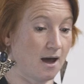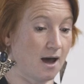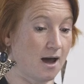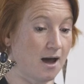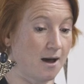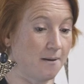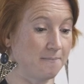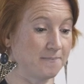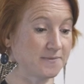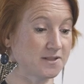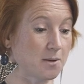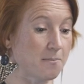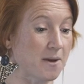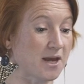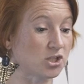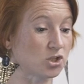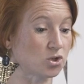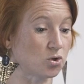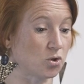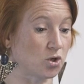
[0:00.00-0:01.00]
So
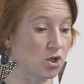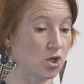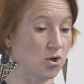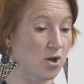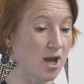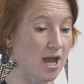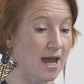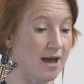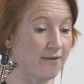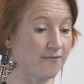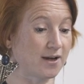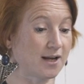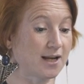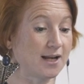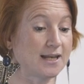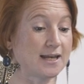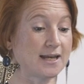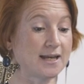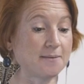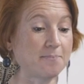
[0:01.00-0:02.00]
make sure you have a
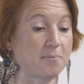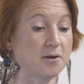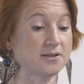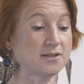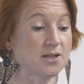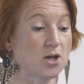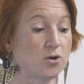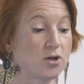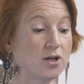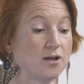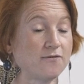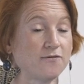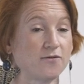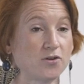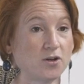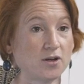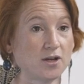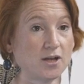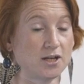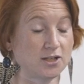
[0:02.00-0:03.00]
clear persona
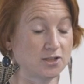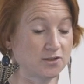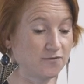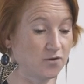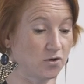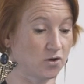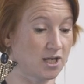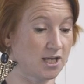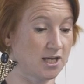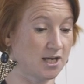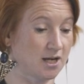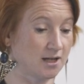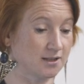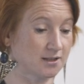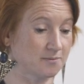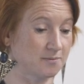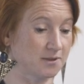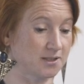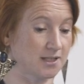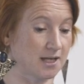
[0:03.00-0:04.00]
for each of your key
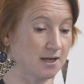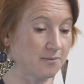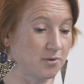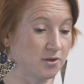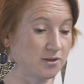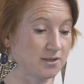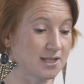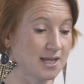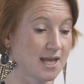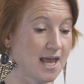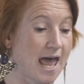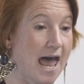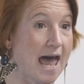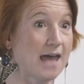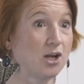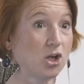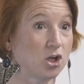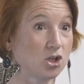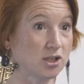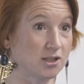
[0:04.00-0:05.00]
customer segments,
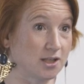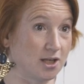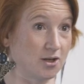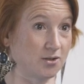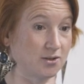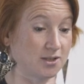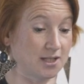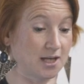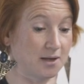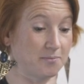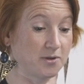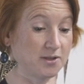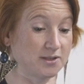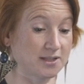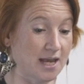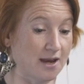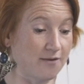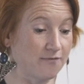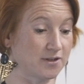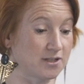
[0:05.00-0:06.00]
and look at those
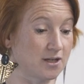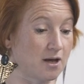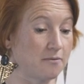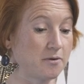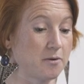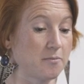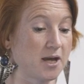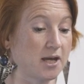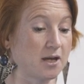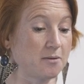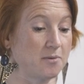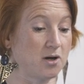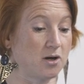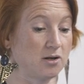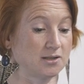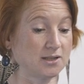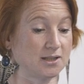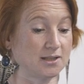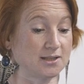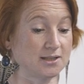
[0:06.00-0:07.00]
segments every time you make a
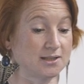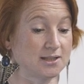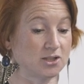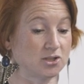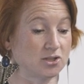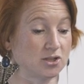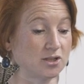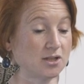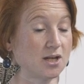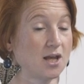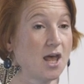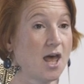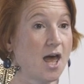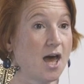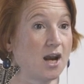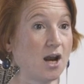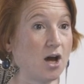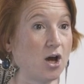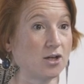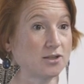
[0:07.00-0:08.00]
marketing decision
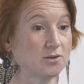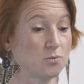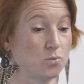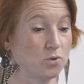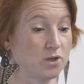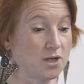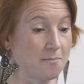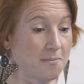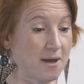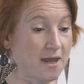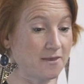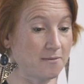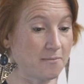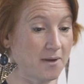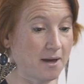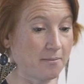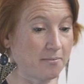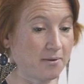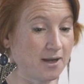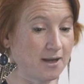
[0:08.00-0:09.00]
and ask, would it make them
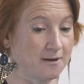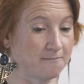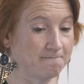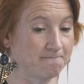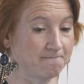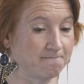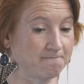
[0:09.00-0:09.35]
happy?